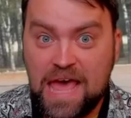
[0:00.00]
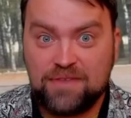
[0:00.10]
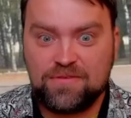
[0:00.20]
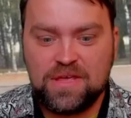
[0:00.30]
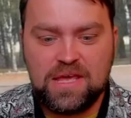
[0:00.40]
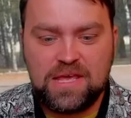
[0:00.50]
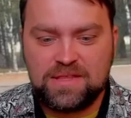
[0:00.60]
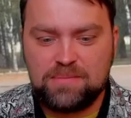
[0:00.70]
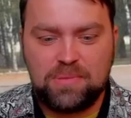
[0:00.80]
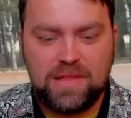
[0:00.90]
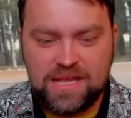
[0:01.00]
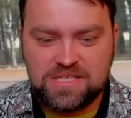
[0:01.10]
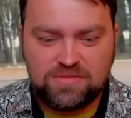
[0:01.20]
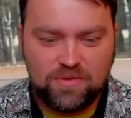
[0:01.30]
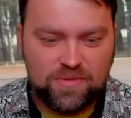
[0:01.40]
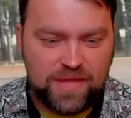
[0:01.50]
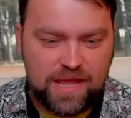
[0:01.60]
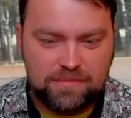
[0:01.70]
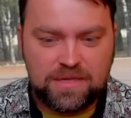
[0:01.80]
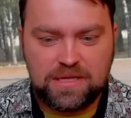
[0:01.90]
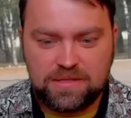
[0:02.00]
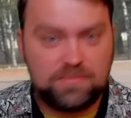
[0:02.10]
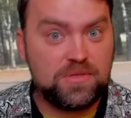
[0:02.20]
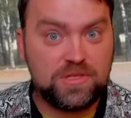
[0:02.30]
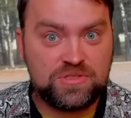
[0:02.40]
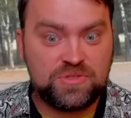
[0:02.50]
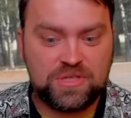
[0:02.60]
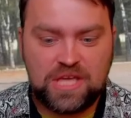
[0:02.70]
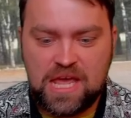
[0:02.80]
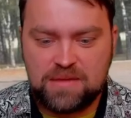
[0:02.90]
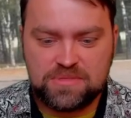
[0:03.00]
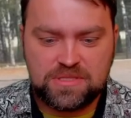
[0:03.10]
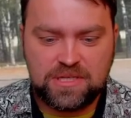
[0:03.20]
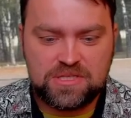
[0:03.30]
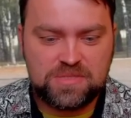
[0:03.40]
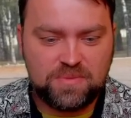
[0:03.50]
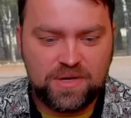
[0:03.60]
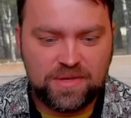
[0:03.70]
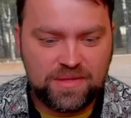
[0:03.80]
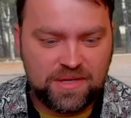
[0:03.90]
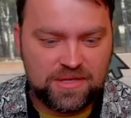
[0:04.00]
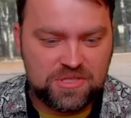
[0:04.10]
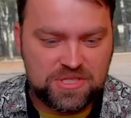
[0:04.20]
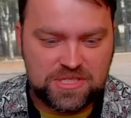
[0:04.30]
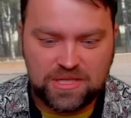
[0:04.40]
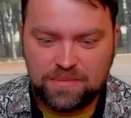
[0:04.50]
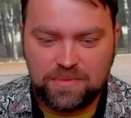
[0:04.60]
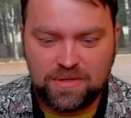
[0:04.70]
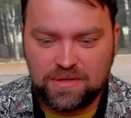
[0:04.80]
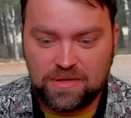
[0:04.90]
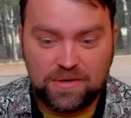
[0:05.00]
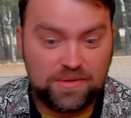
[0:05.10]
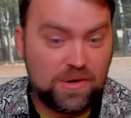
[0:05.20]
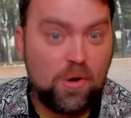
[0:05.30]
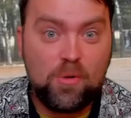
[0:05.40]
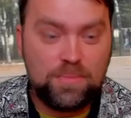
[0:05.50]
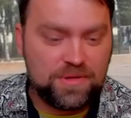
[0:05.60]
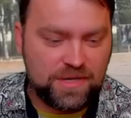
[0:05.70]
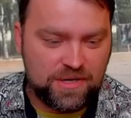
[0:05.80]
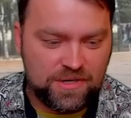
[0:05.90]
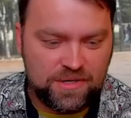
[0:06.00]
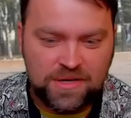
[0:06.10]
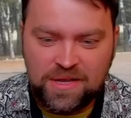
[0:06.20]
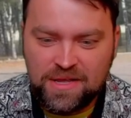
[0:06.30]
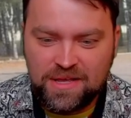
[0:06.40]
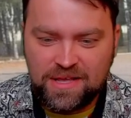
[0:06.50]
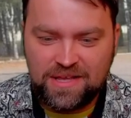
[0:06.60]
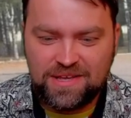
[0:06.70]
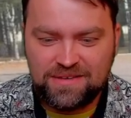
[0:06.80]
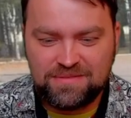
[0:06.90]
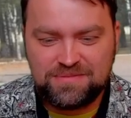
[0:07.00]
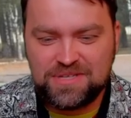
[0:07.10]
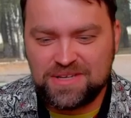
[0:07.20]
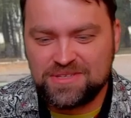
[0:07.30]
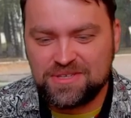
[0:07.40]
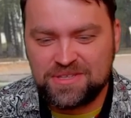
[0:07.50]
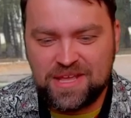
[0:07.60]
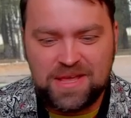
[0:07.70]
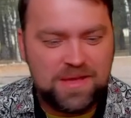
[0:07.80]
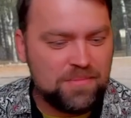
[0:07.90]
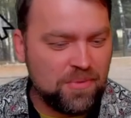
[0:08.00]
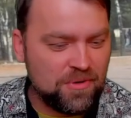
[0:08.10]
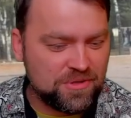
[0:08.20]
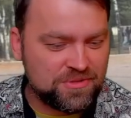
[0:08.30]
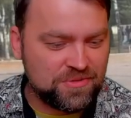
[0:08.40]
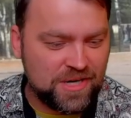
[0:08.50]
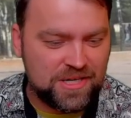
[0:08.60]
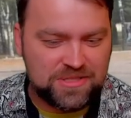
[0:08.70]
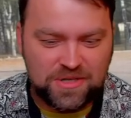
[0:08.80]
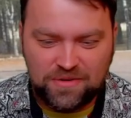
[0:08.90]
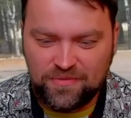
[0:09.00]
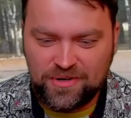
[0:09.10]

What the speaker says: have the place for them in the military camps. That is why they just sleep on the open air under the portrait of